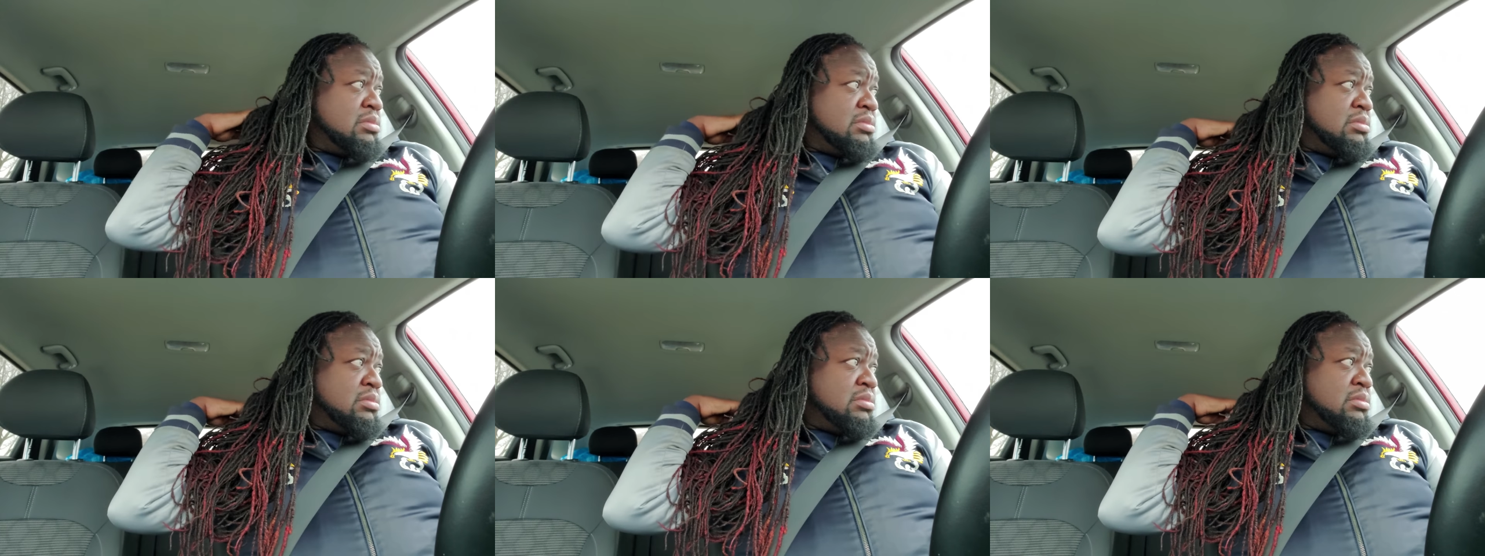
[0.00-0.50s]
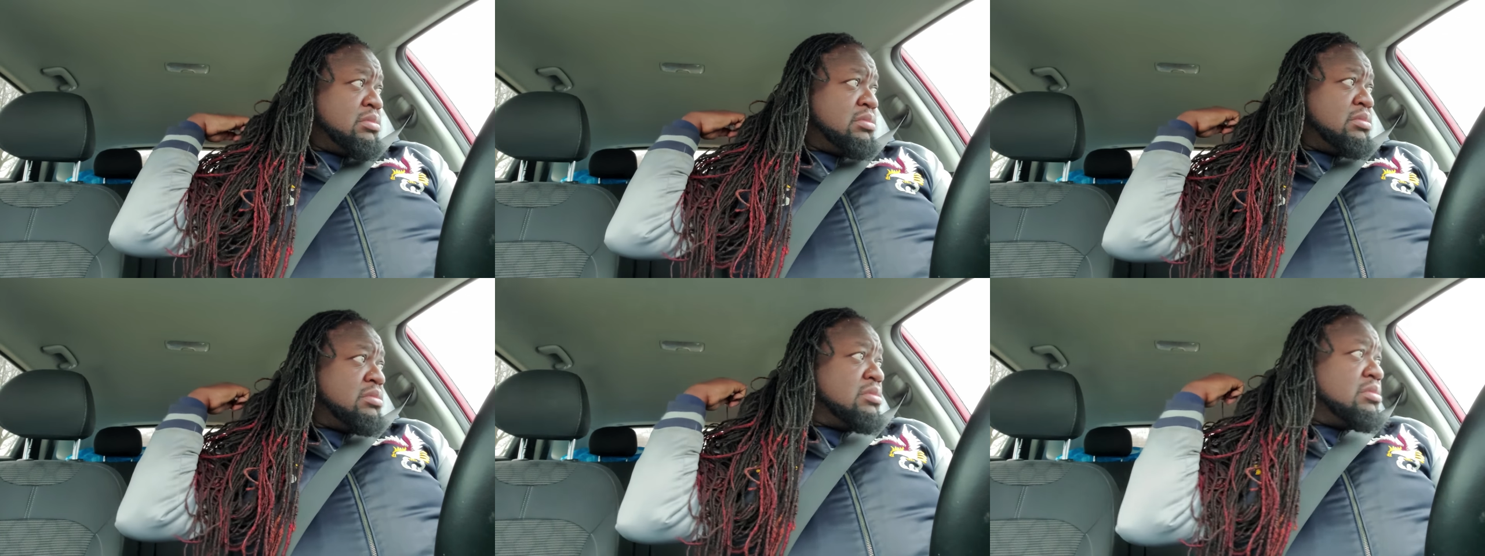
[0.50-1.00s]

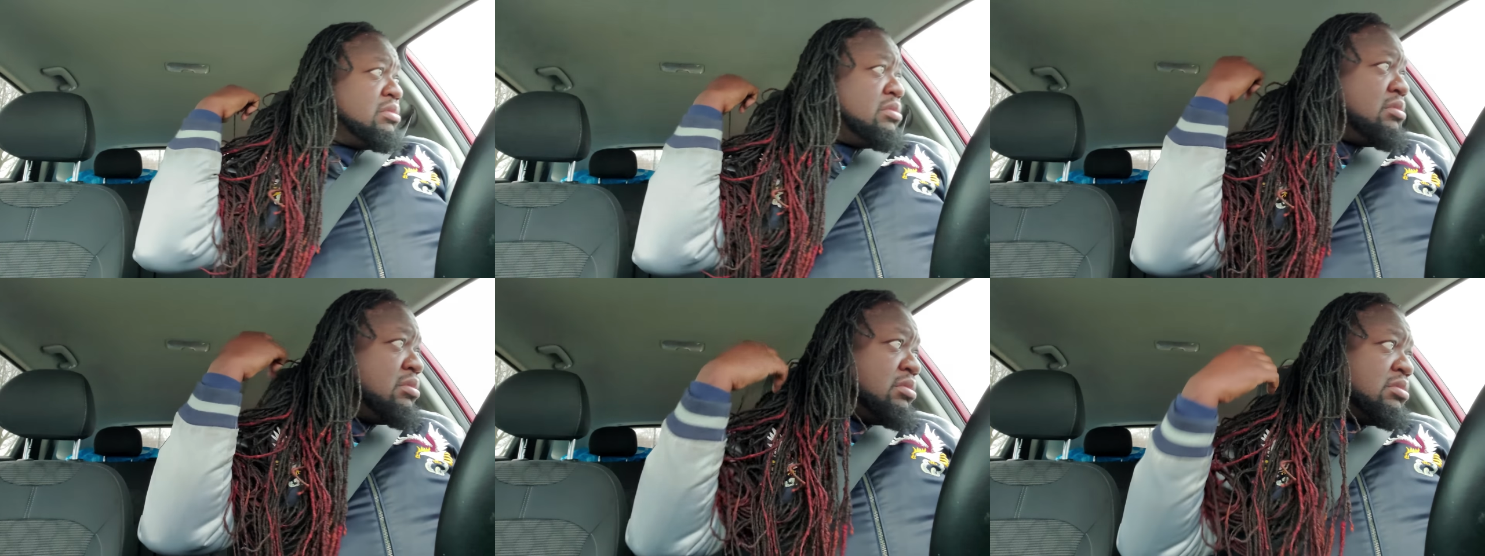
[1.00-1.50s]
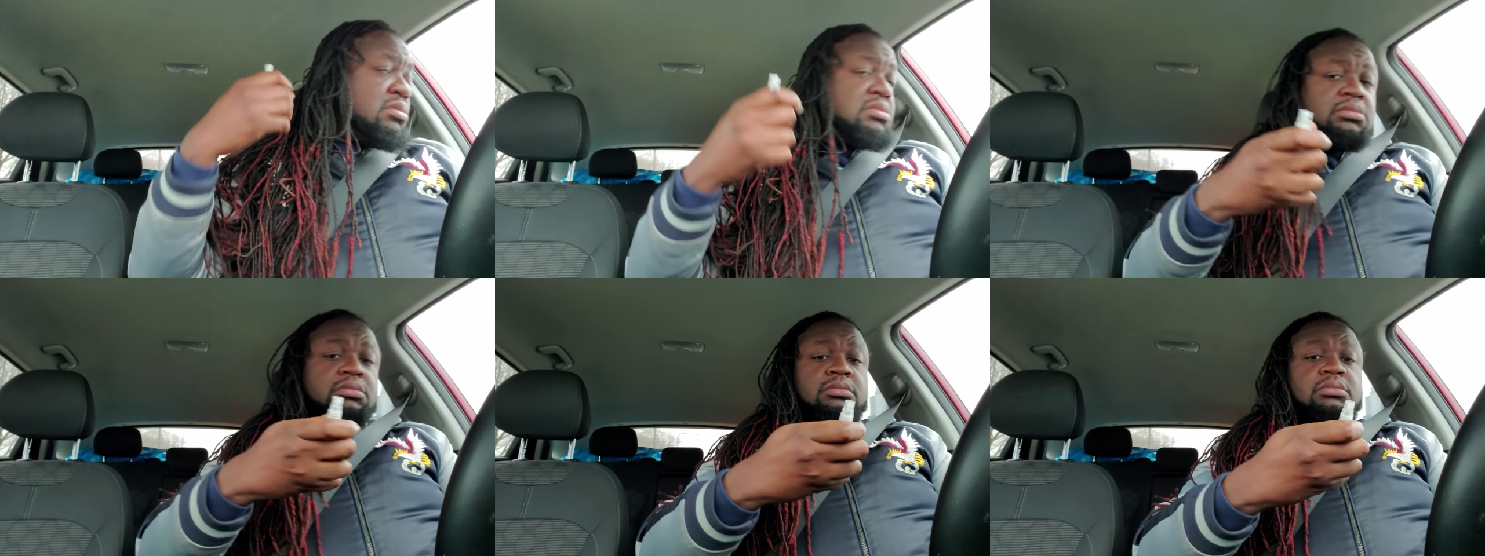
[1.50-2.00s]

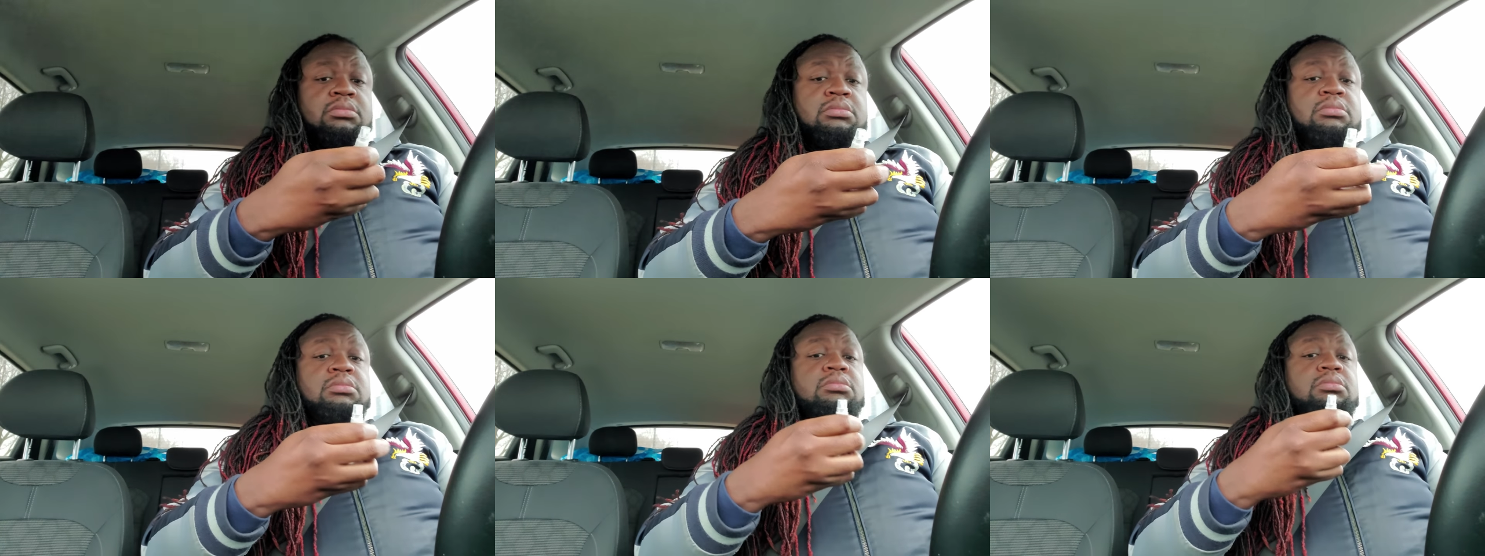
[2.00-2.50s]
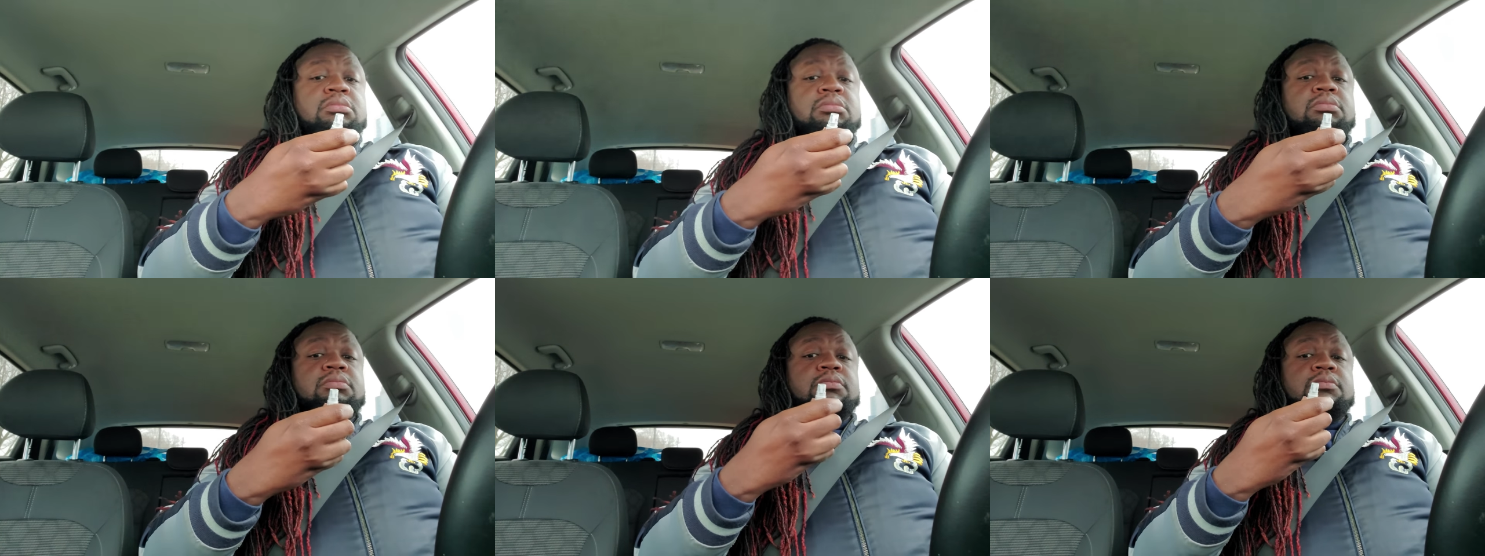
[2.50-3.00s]

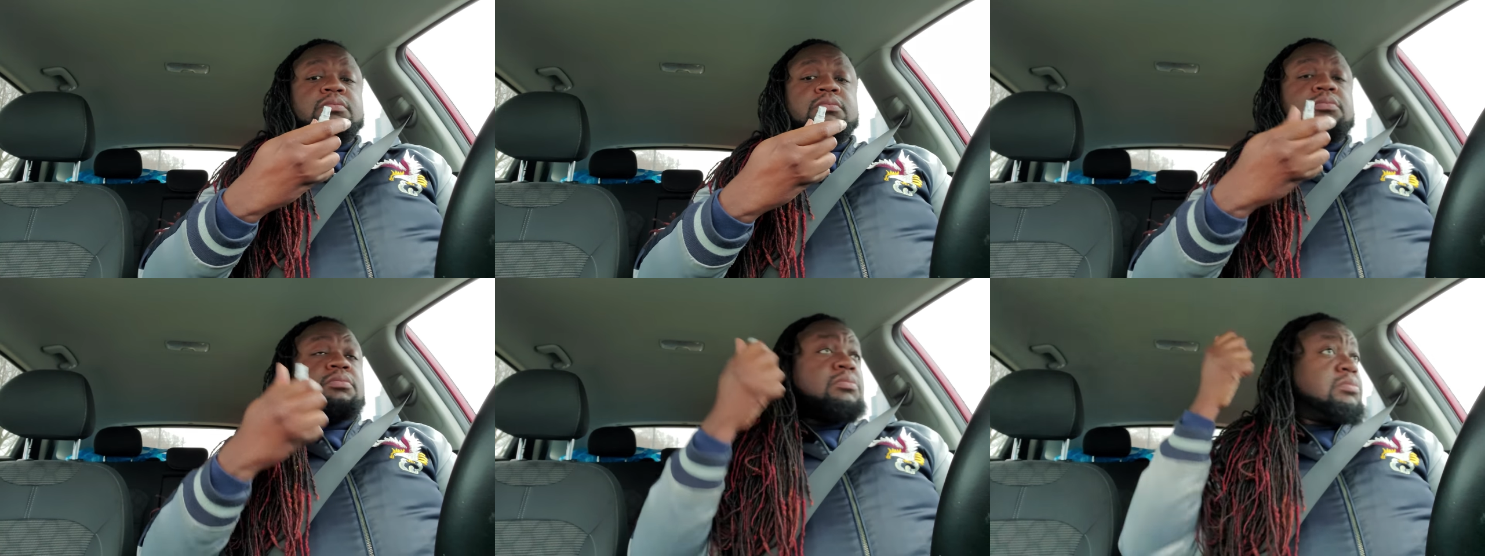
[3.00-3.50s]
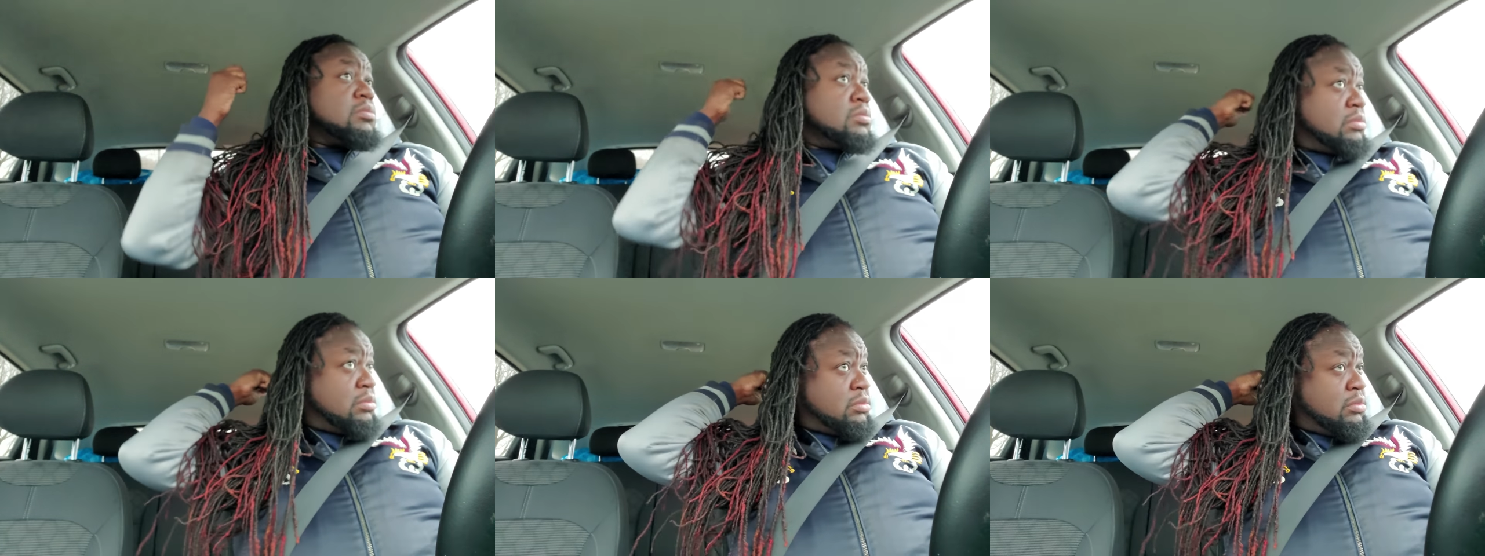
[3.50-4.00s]

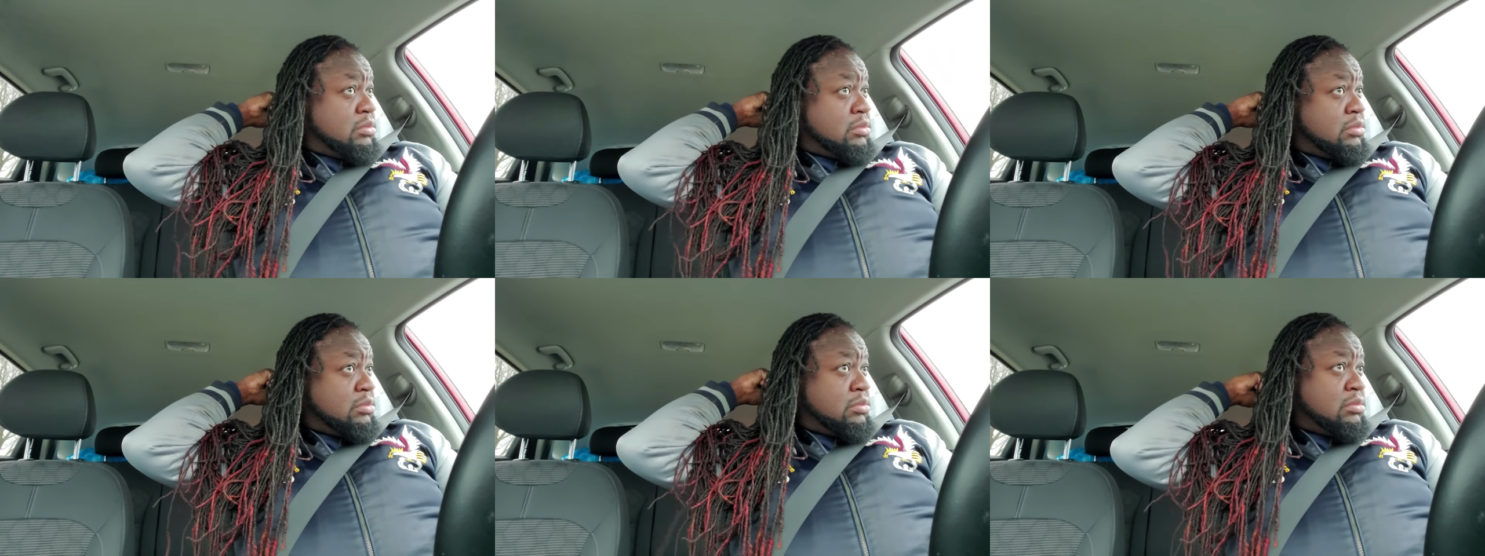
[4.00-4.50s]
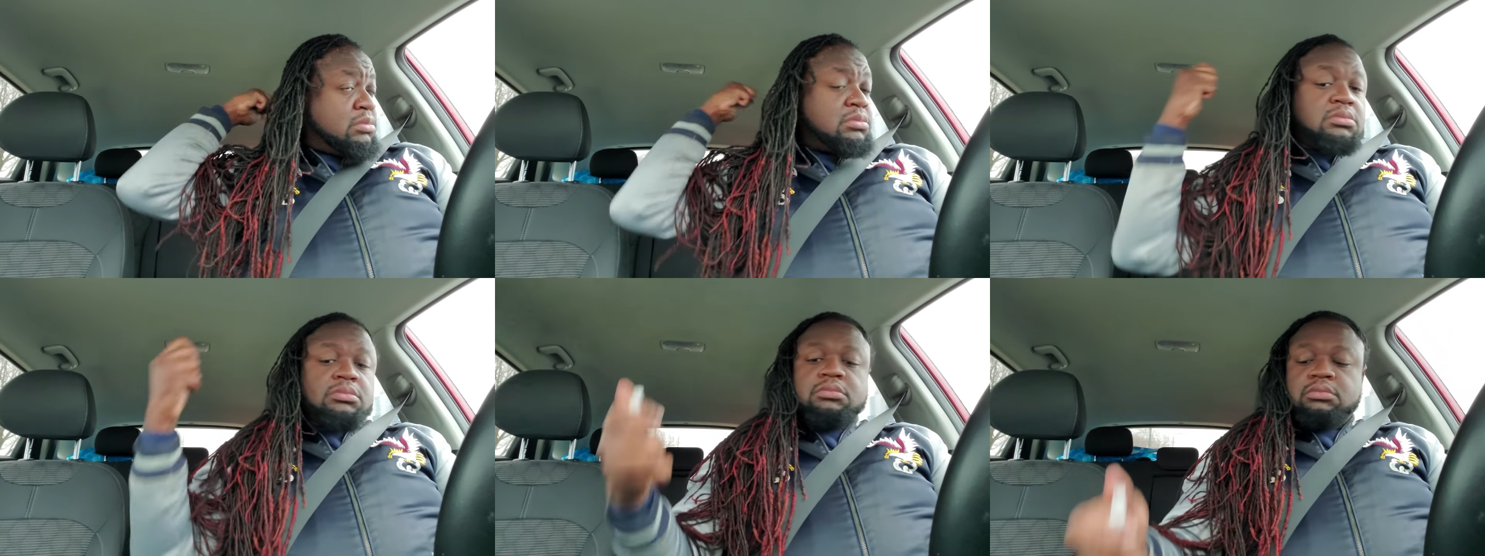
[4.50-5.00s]

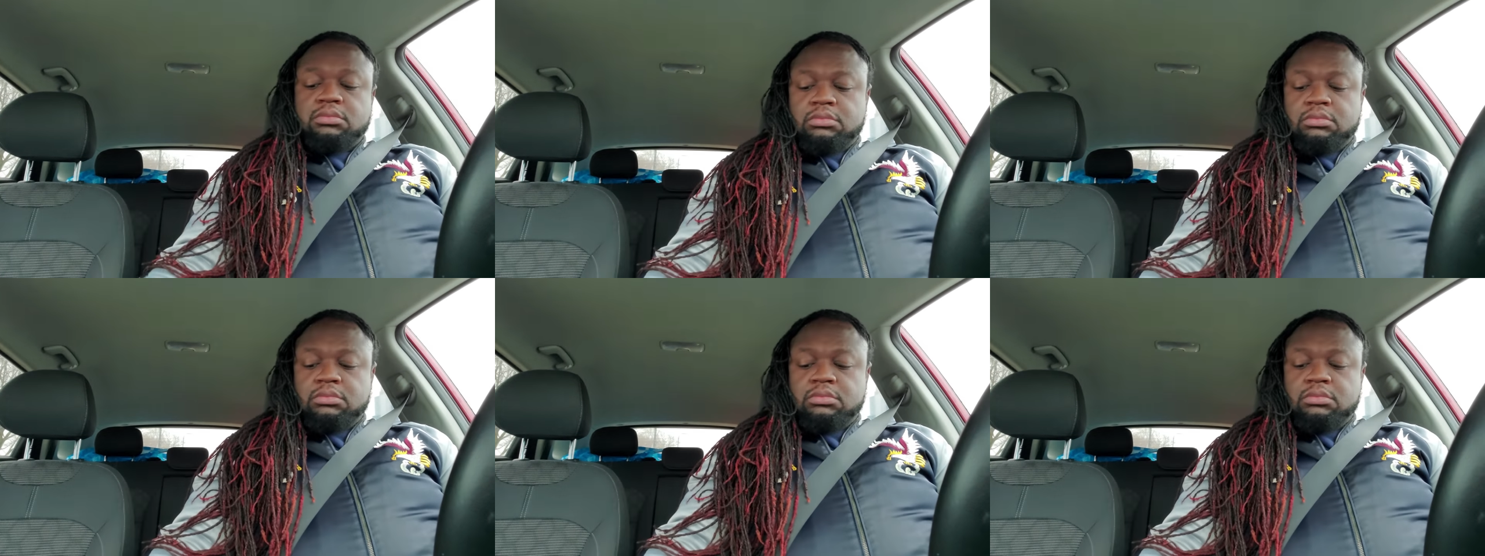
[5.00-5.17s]
(silence)